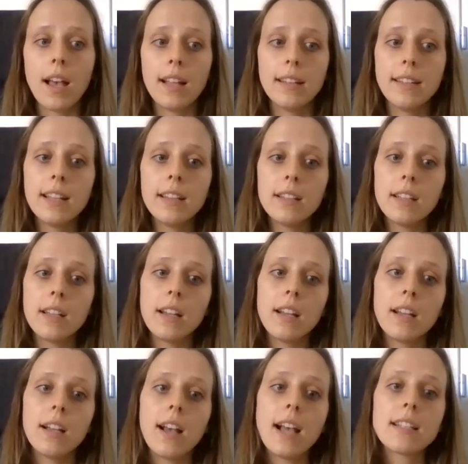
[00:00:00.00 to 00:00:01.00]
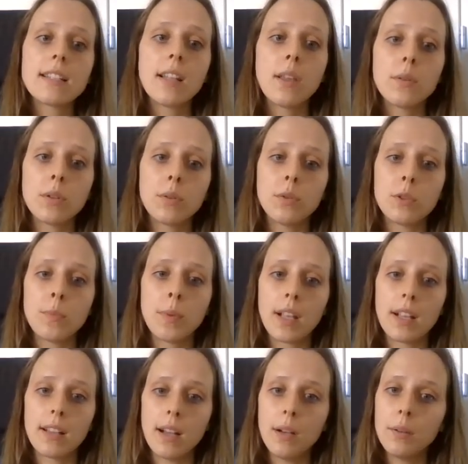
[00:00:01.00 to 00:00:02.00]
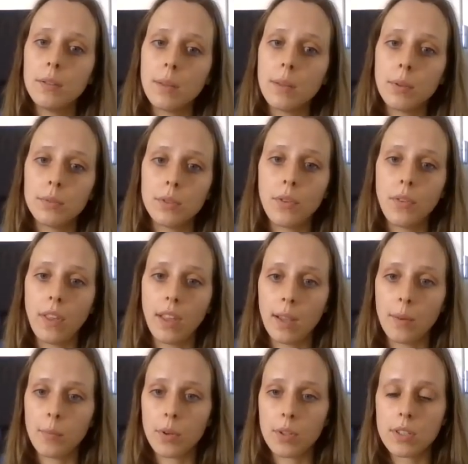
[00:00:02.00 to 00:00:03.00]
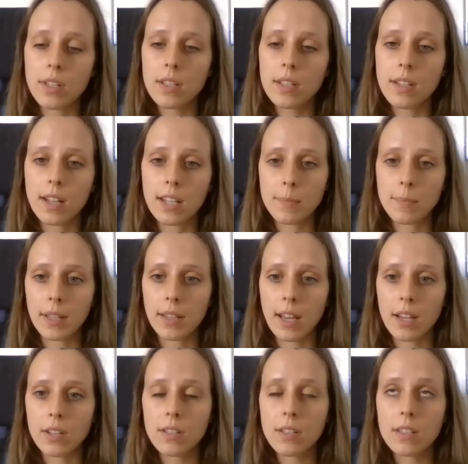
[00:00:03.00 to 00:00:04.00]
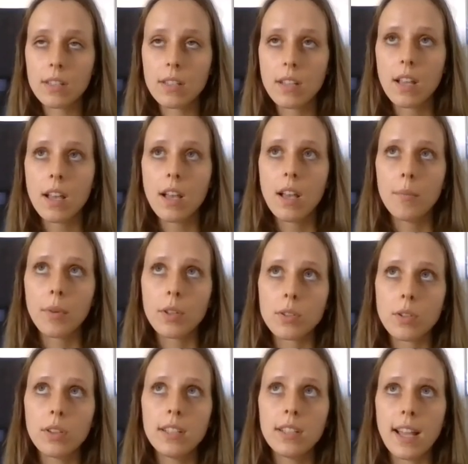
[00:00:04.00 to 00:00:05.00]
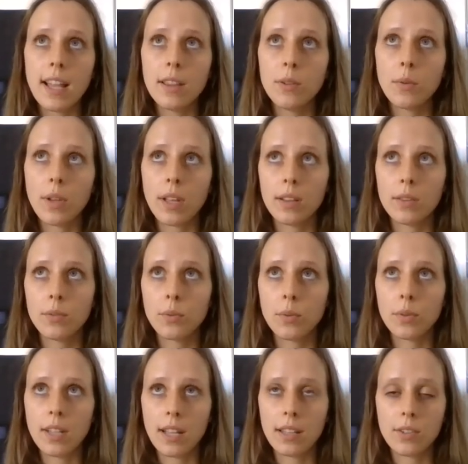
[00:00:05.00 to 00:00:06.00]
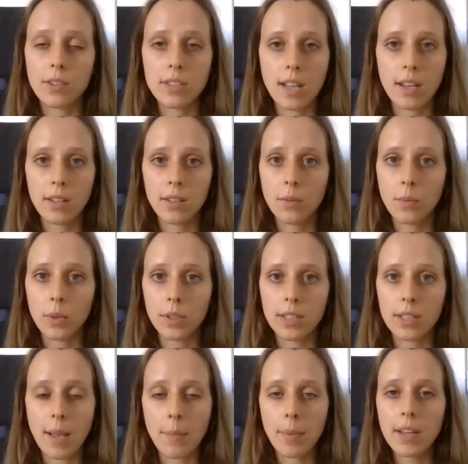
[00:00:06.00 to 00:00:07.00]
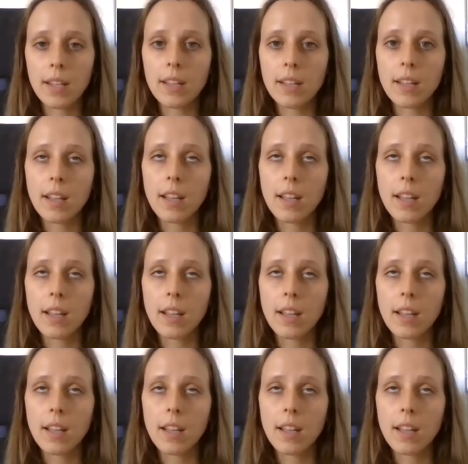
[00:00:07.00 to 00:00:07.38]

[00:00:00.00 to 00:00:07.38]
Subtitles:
Then ask the user to speak aloud about their thinking process and expectations, because only then you can truly understand what is happening.